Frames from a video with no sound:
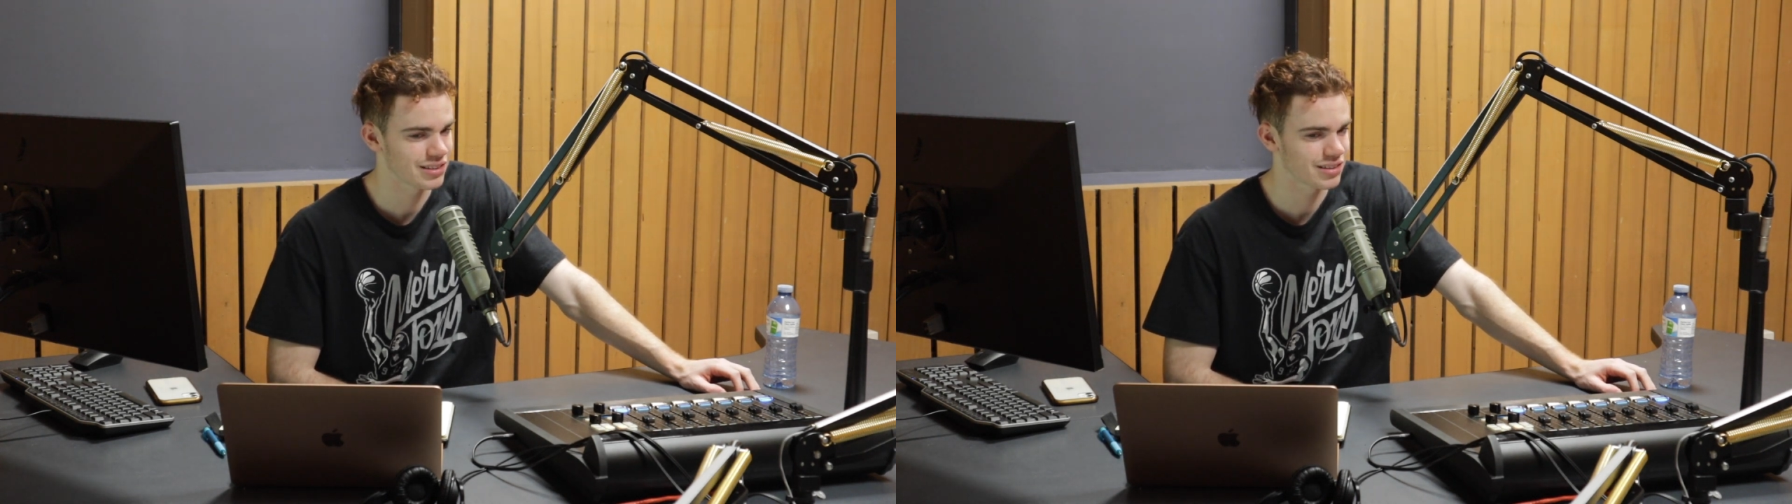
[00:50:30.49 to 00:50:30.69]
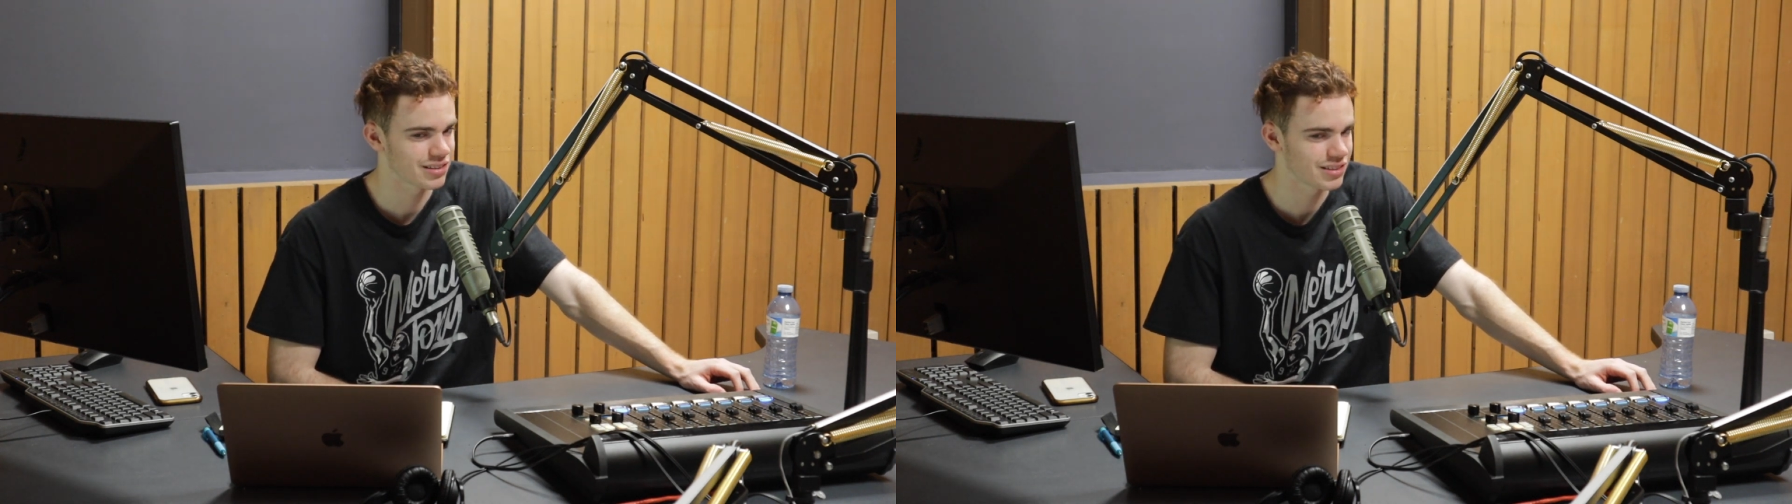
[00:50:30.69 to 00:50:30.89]

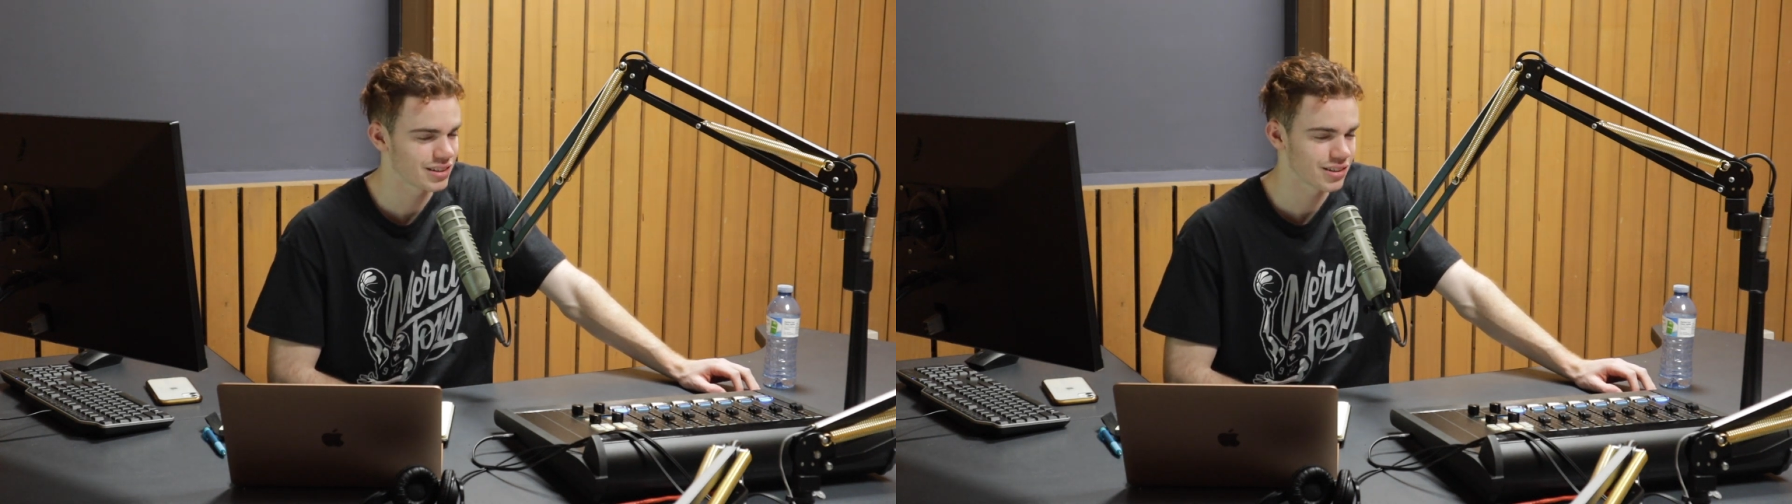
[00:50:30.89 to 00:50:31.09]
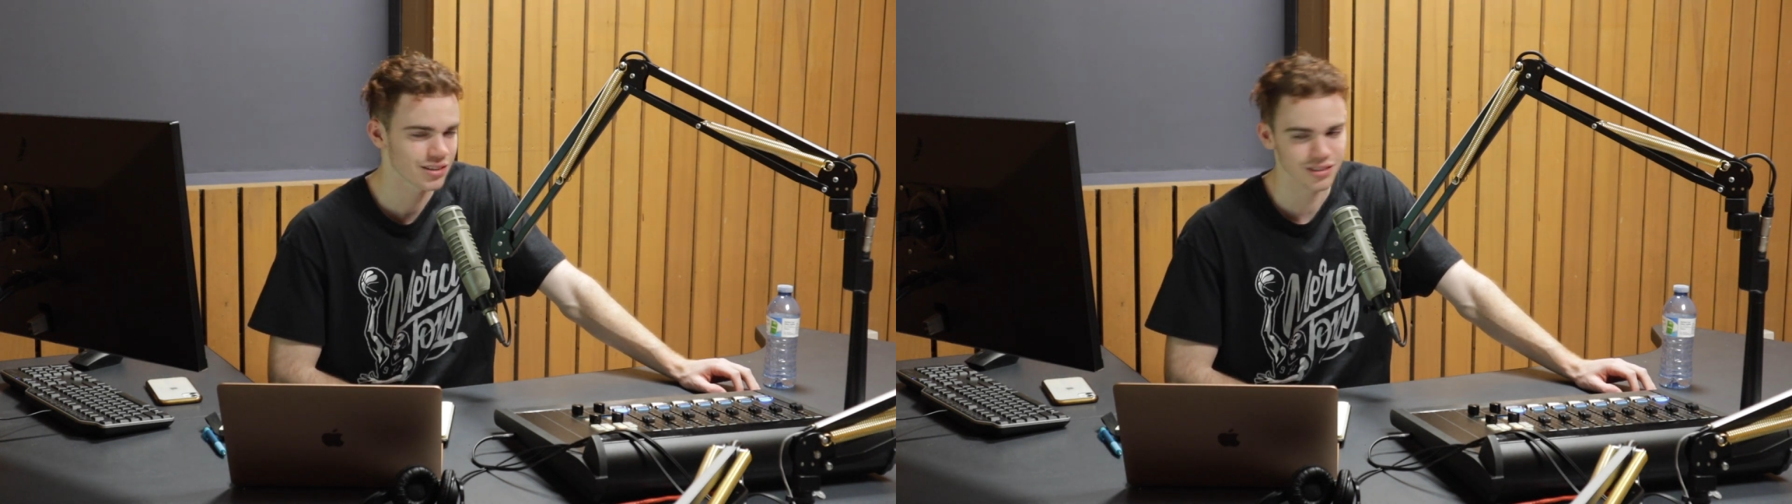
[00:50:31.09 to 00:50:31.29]

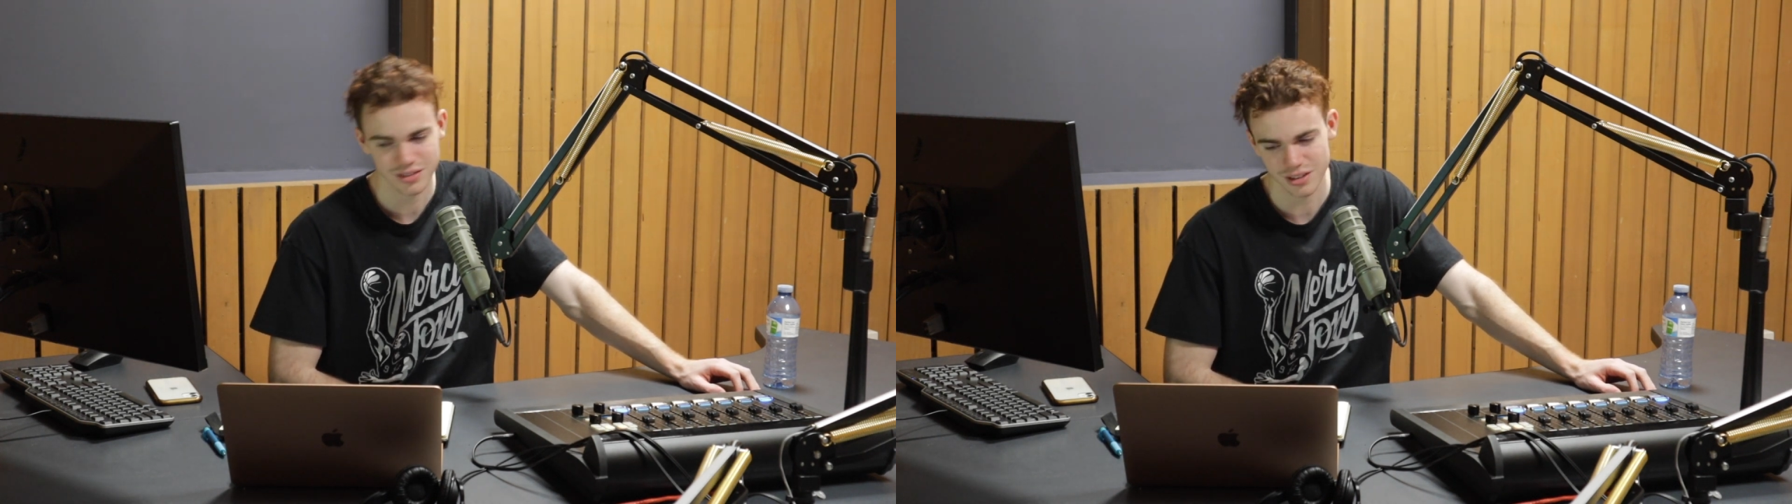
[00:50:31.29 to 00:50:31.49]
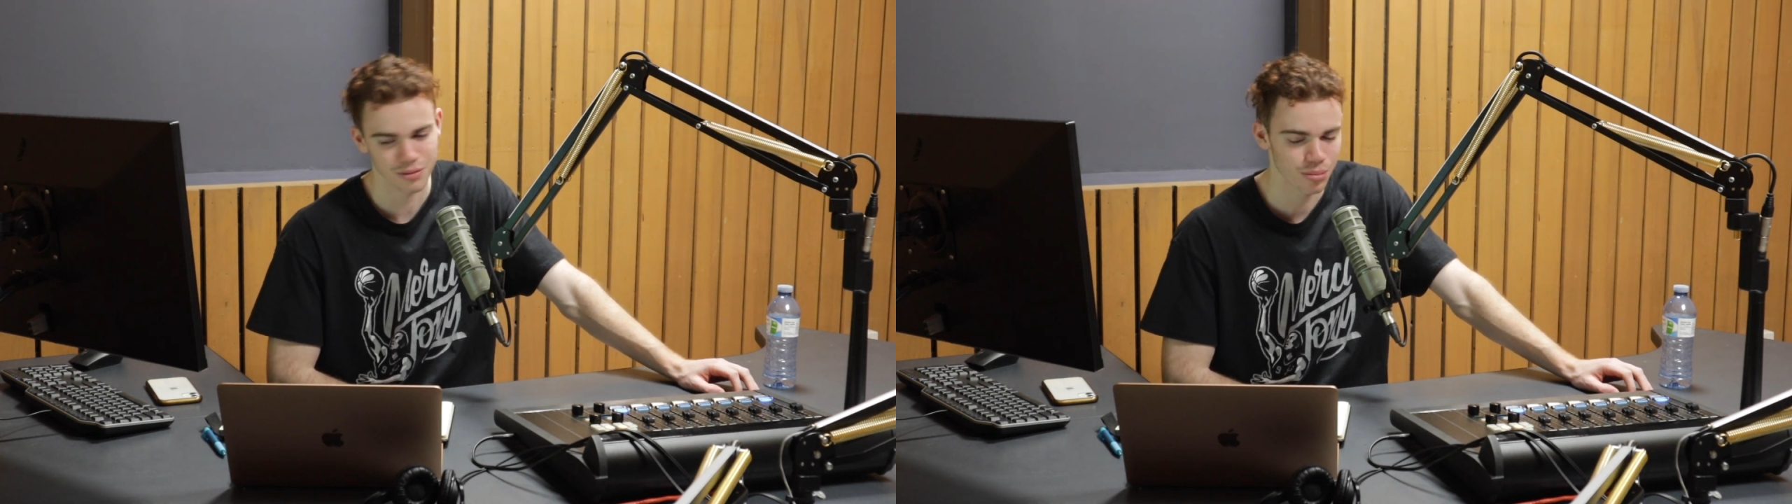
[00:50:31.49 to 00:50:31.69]
still
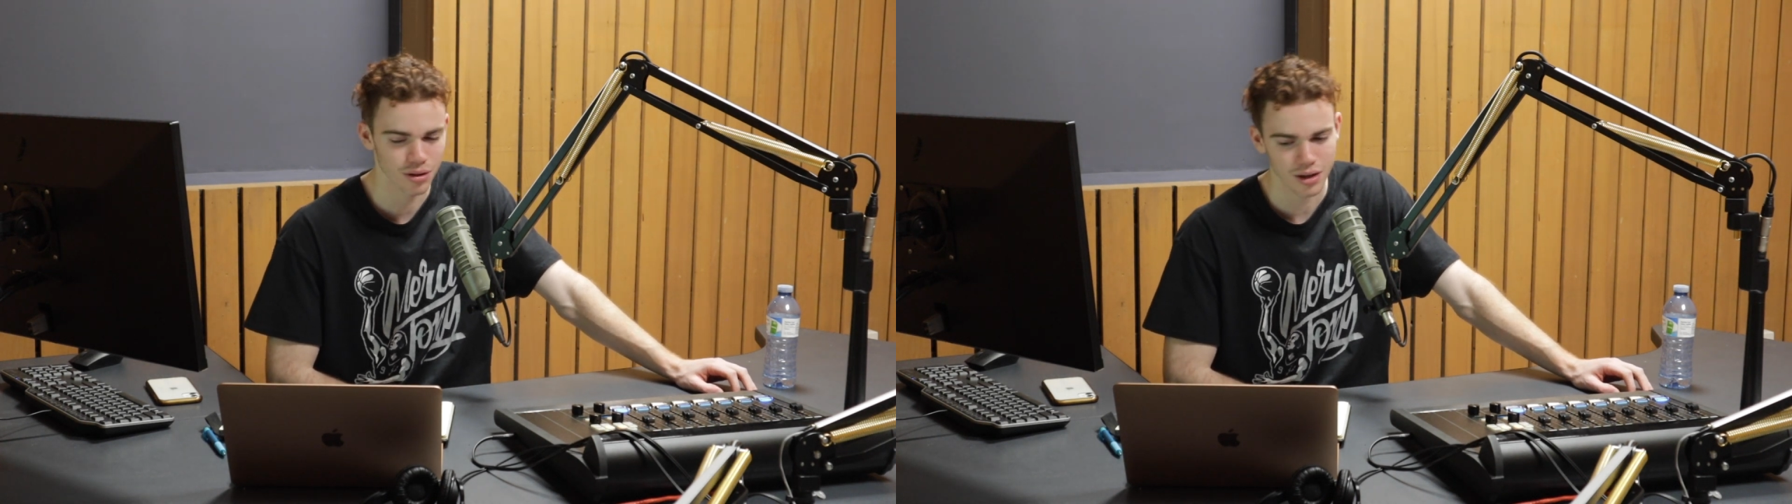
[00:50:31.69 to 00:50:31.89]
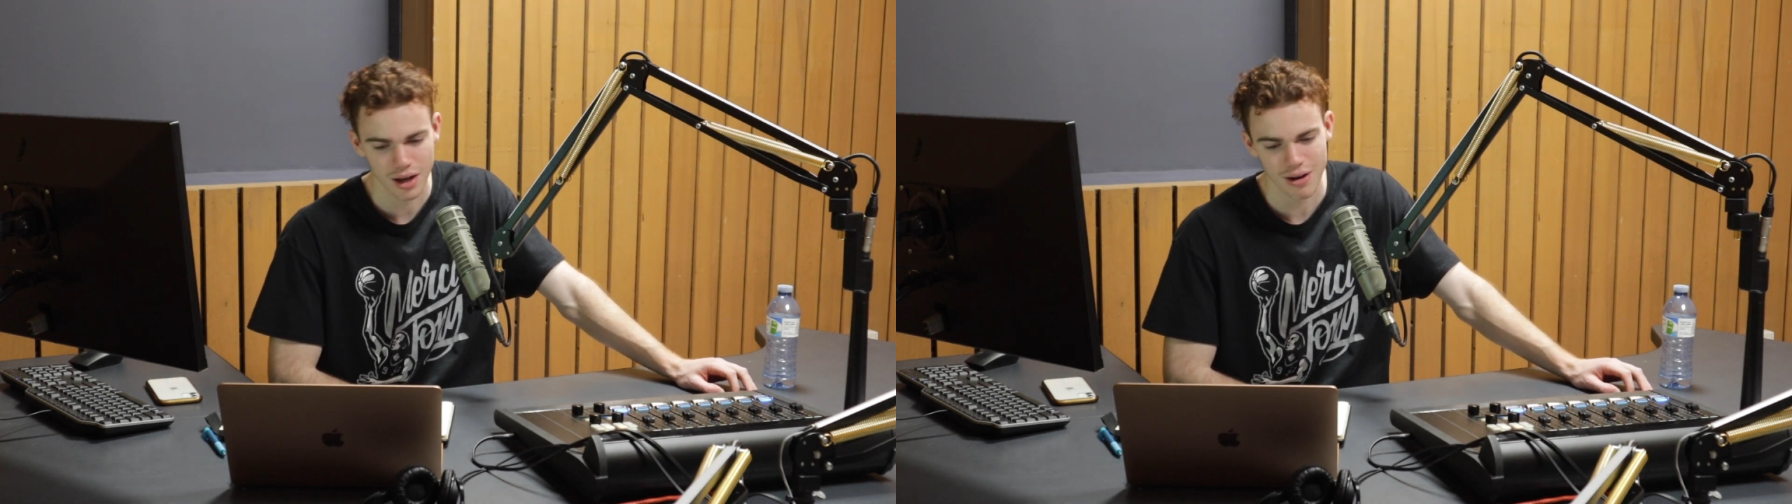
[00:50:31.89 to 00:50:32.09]
is going to
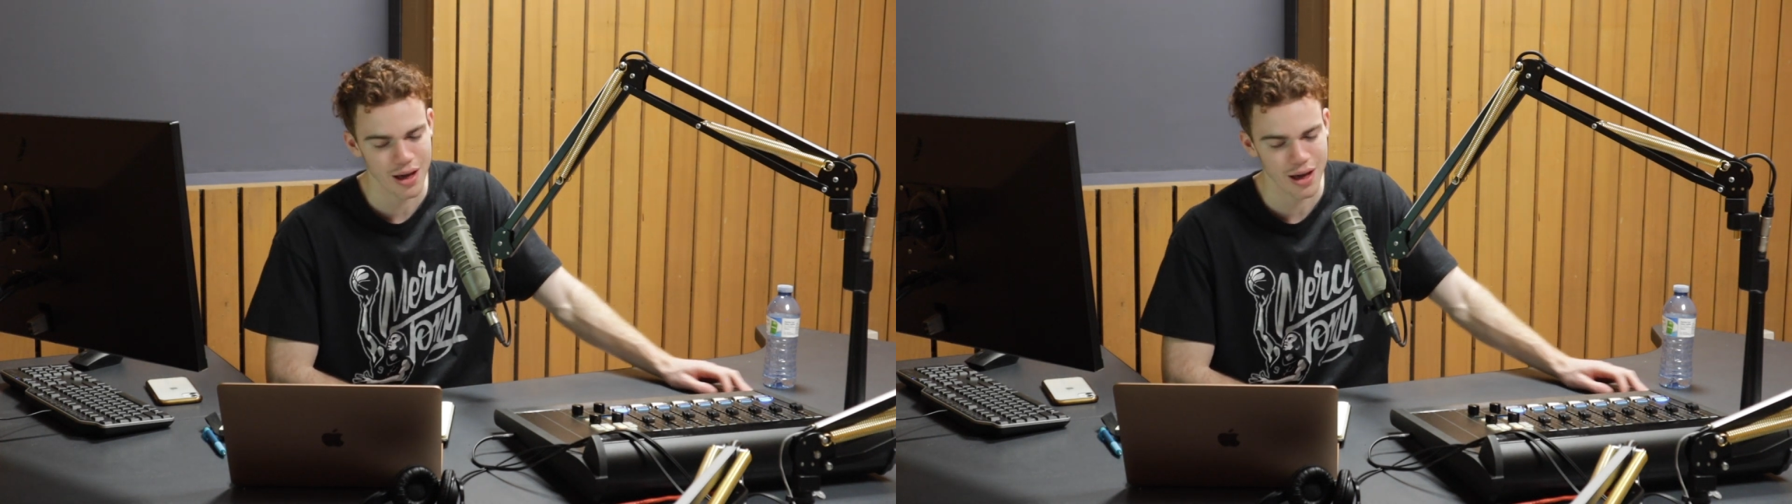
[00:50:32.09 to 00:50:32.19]
pull it out.